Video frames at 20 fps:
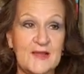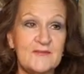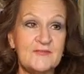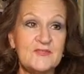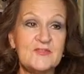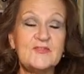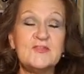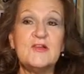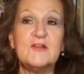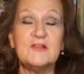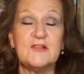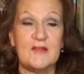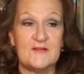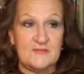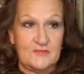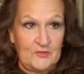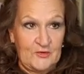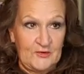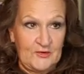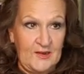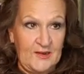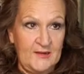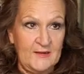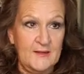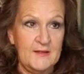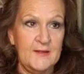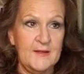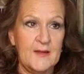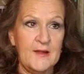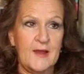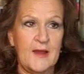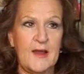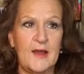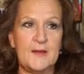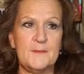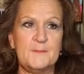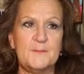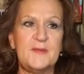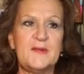I still love learning uh,